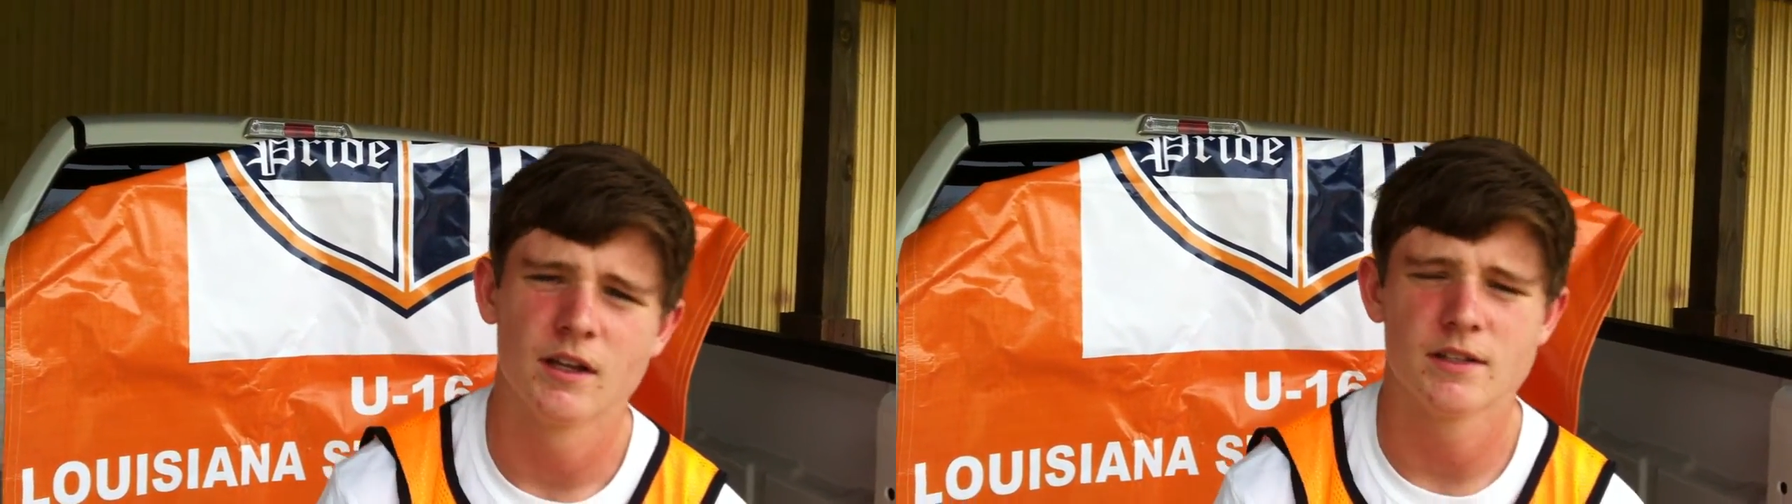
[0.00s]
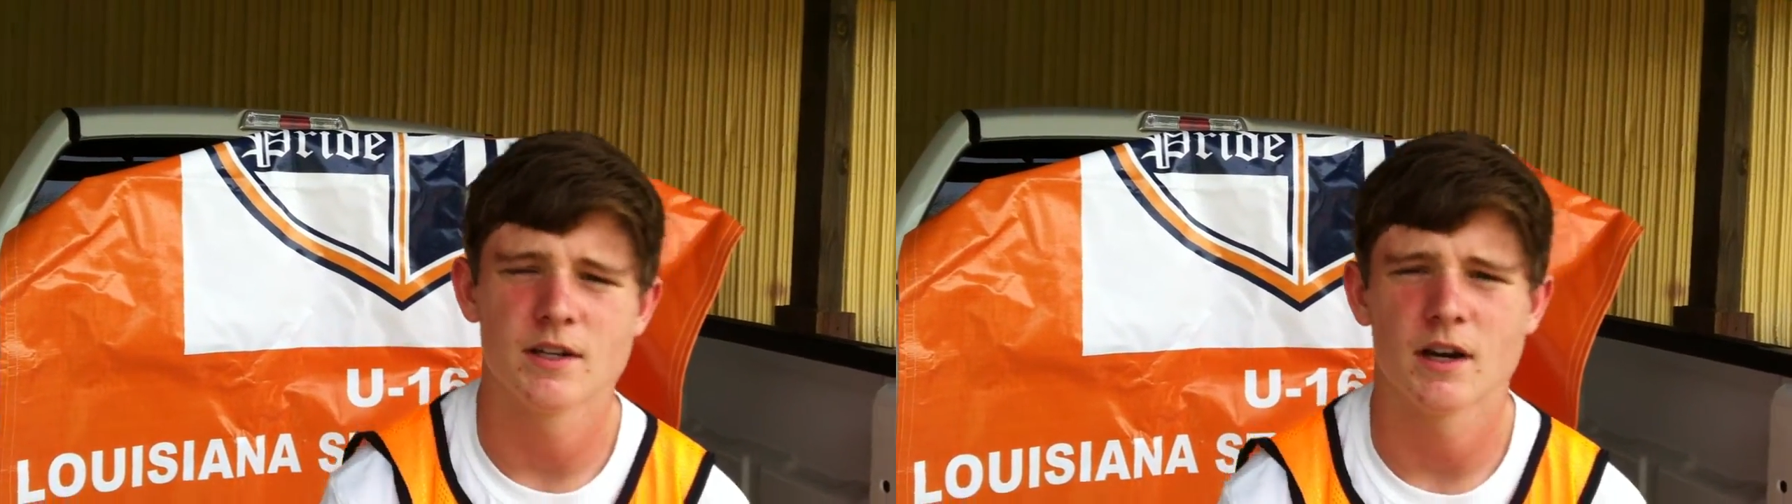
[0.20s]

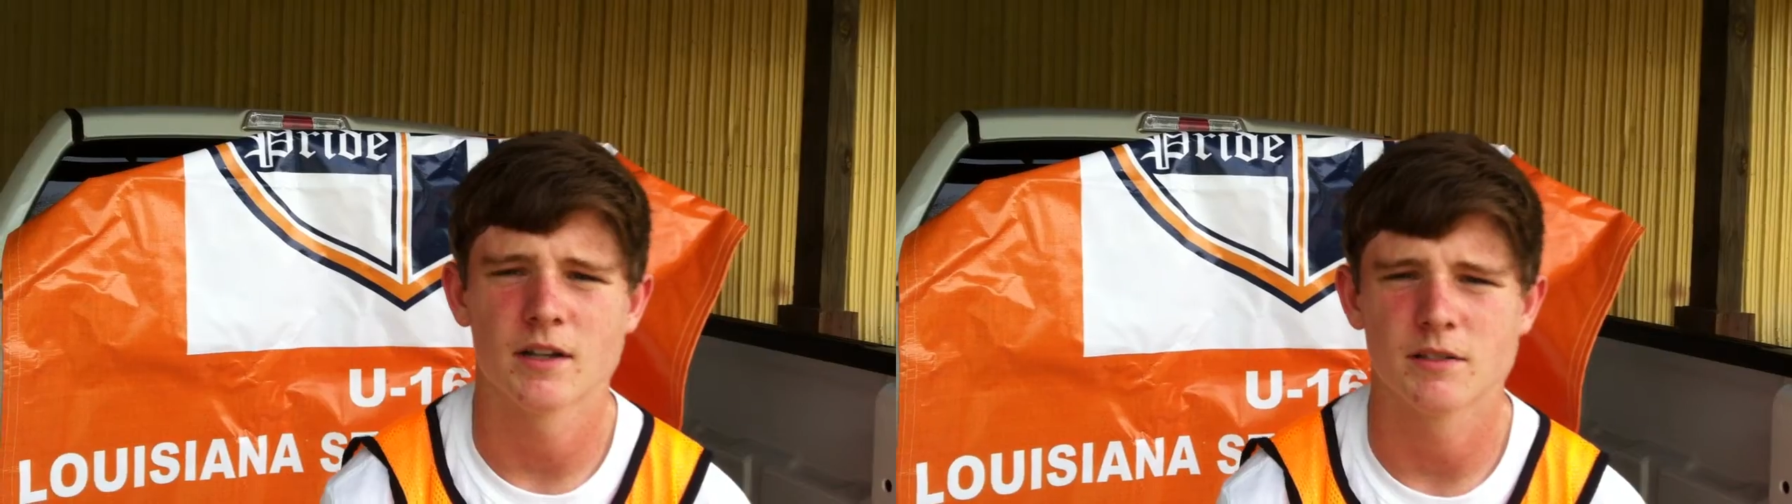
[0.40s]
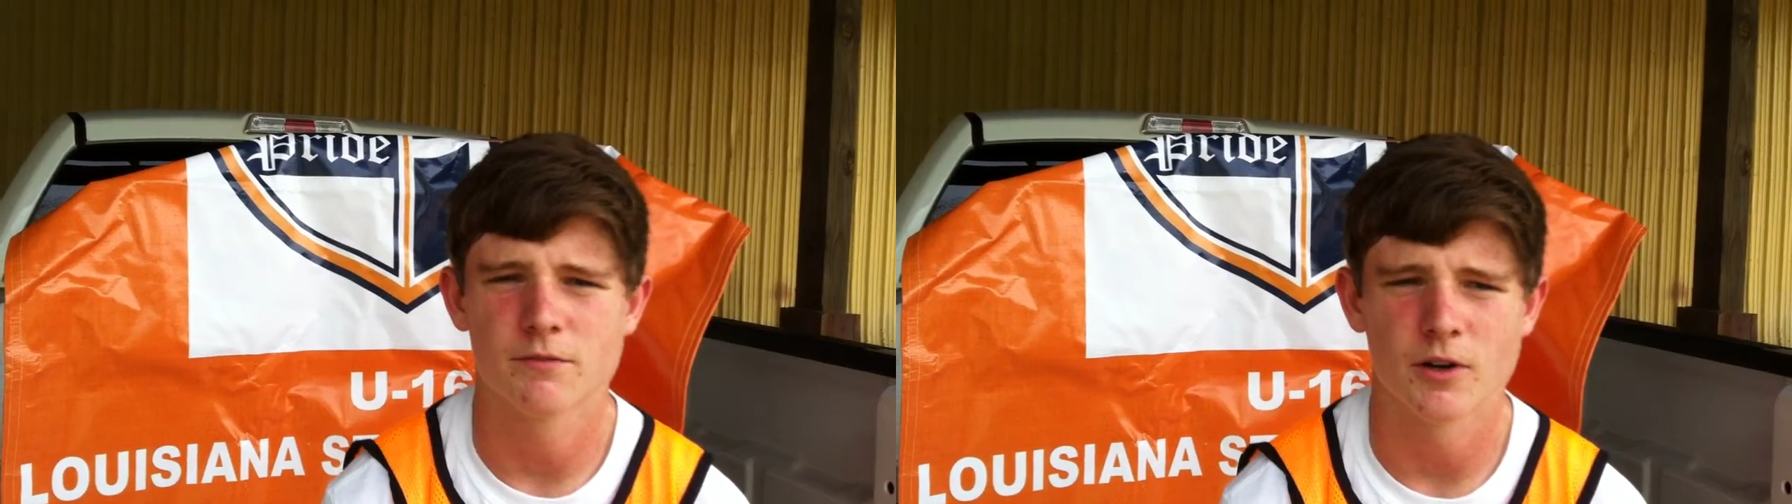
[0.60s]
it's not
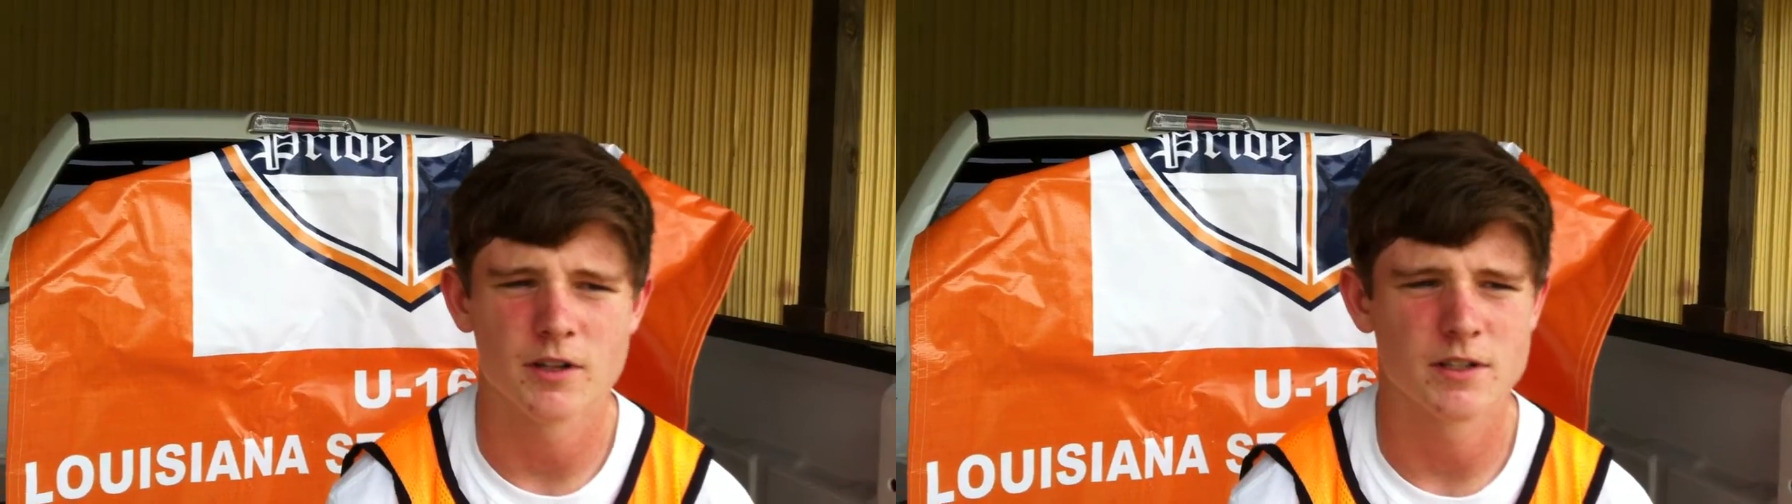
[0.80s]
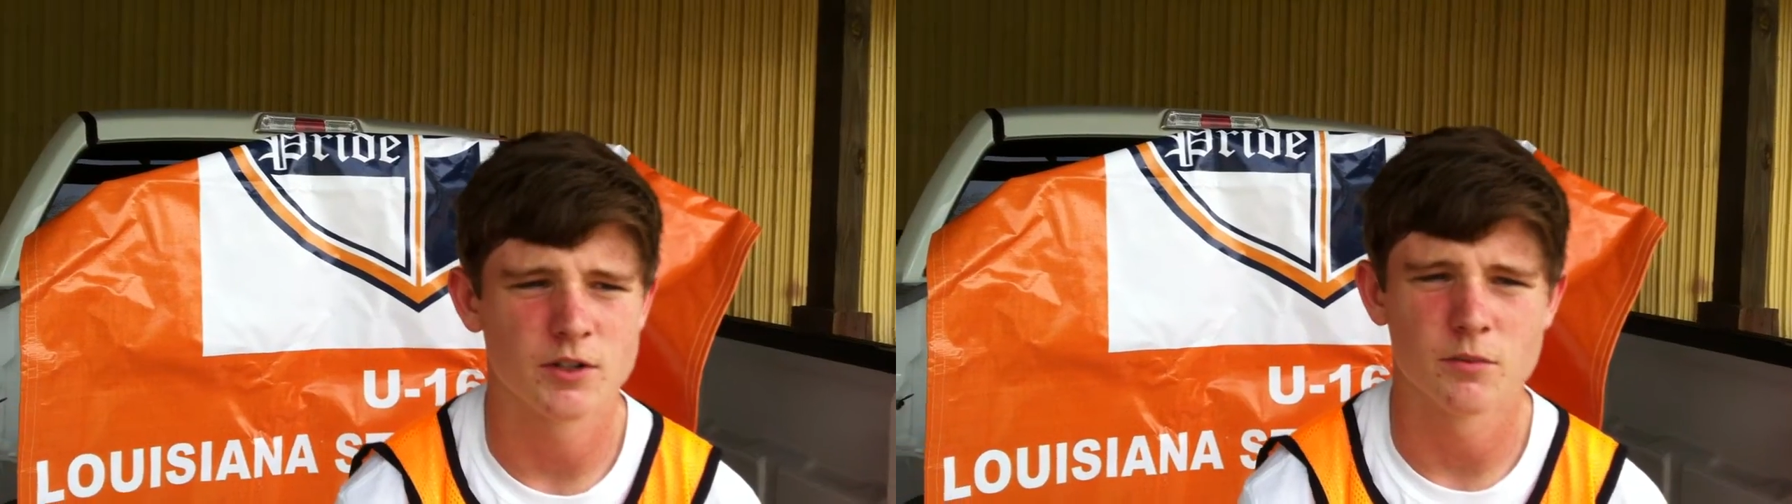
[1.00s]
as
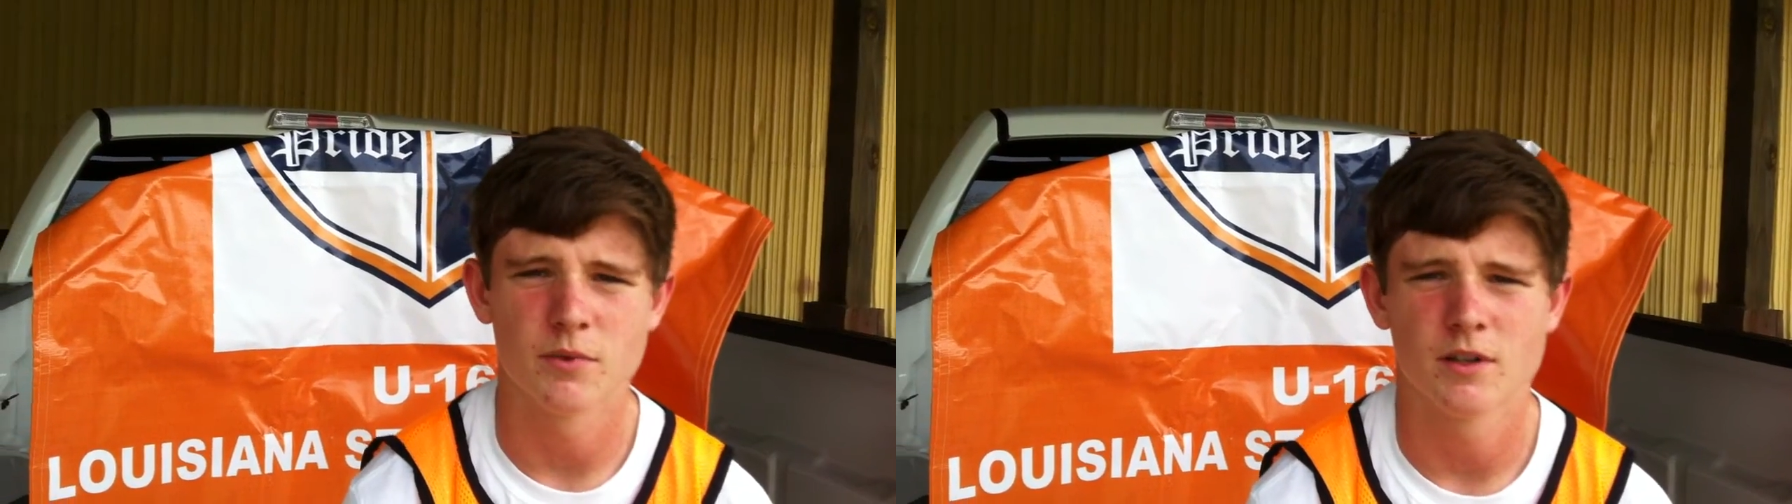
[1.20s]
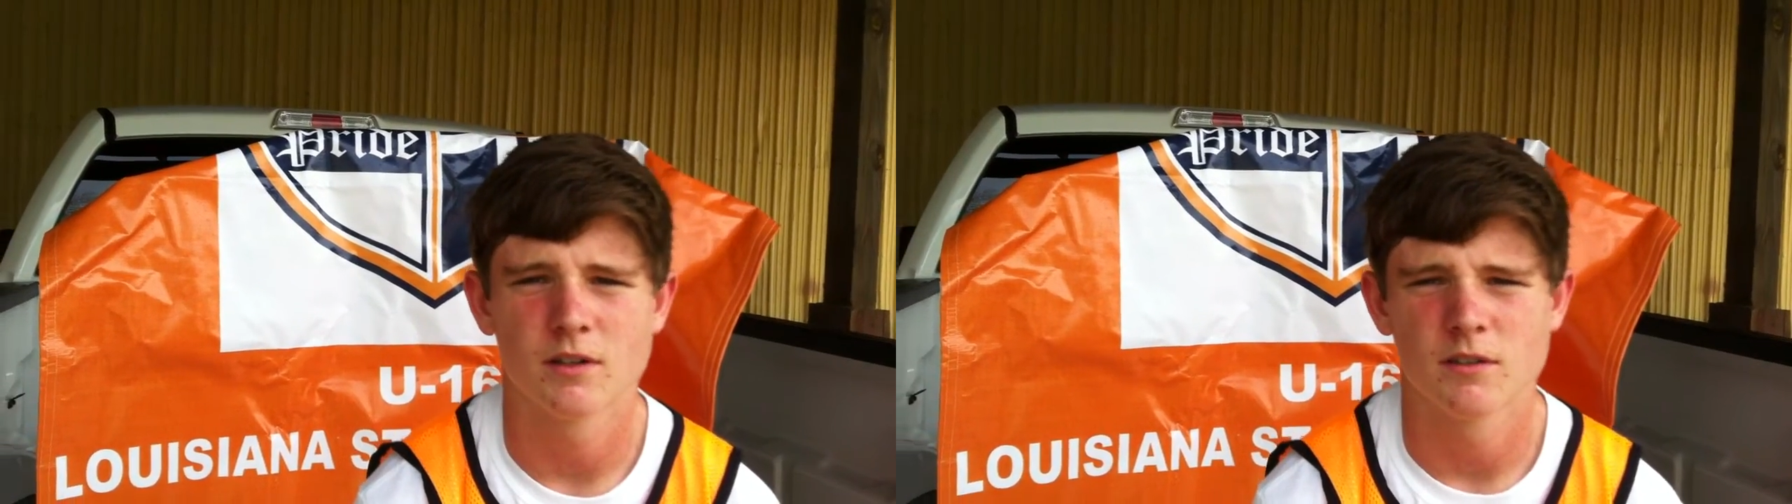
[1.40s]
fun as it could
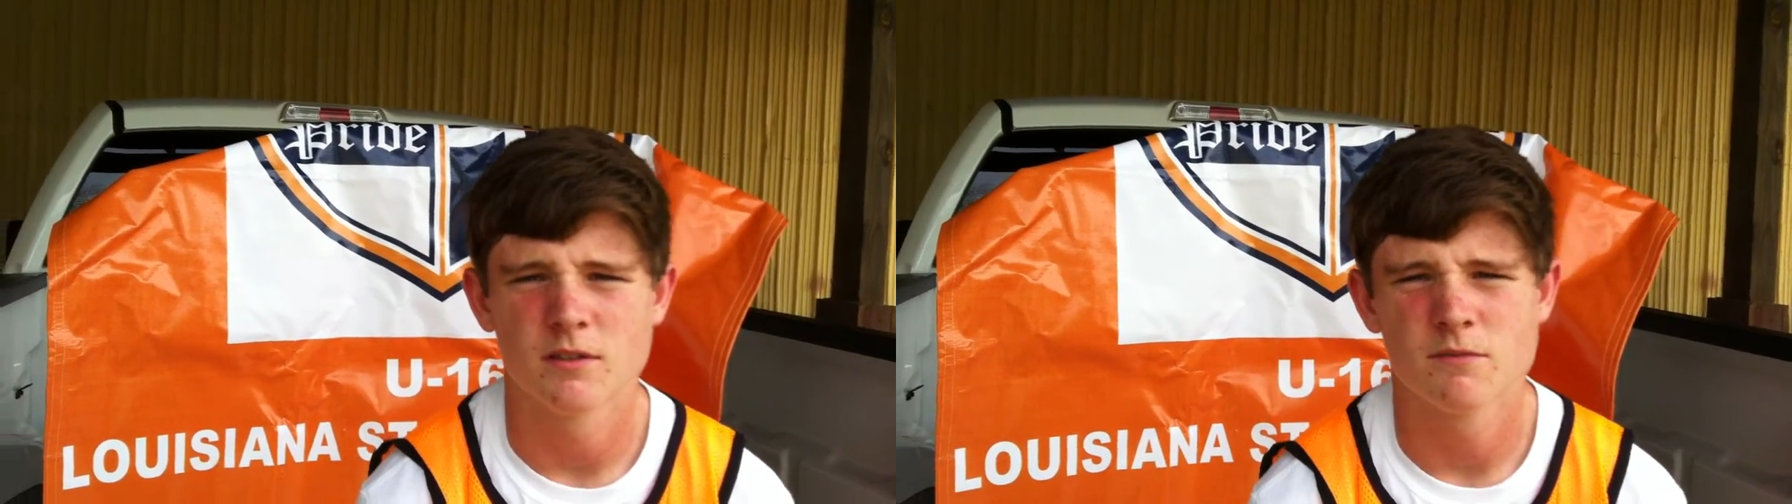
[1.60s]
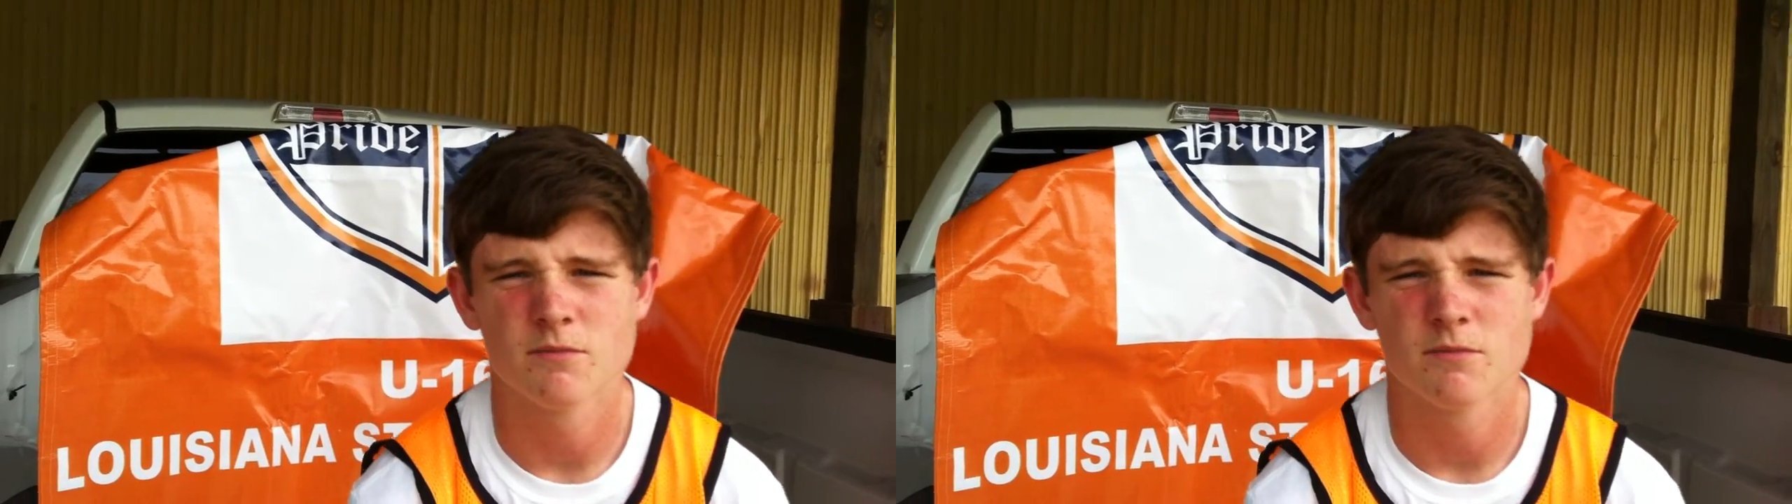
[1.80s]
be.